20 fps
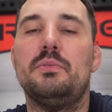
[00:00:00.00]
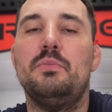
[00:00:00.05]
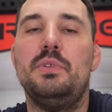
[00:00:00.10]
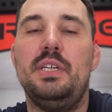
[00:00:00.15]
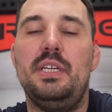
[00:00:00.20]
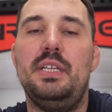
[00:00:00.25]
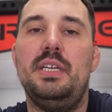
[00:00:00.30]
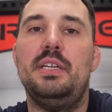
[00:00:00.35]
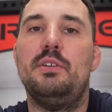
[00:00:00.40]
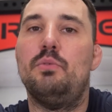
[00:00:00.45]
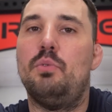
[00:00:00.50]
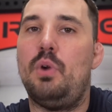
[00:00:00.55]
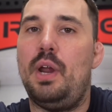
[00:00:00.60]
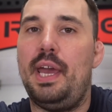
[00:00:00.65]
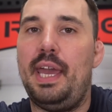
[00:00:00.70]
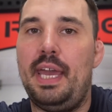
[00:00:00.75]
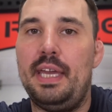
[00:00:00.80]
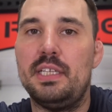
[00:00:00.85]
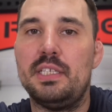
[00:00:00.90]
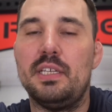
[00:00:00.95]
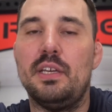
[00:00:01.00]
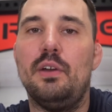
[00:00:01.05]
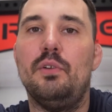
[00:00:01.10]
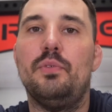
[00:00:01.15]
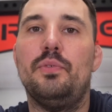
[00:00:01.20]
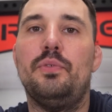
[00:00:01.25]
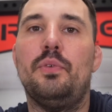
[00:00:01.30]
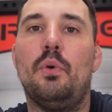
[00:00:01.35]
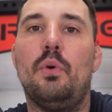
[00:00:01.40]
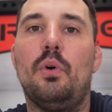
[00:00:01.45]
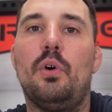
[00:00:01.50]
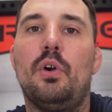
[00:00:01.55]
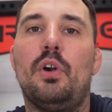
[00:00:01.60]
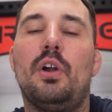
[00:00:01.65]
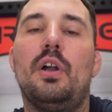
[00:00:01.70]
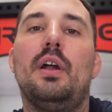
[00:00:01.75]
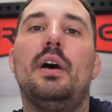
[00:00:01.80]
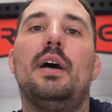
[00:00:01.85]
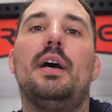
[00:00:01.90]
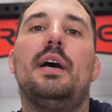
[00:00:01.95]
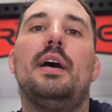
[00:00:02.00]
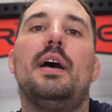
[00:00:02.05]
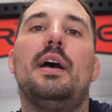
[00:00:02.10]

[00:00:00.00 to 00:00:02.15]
really great for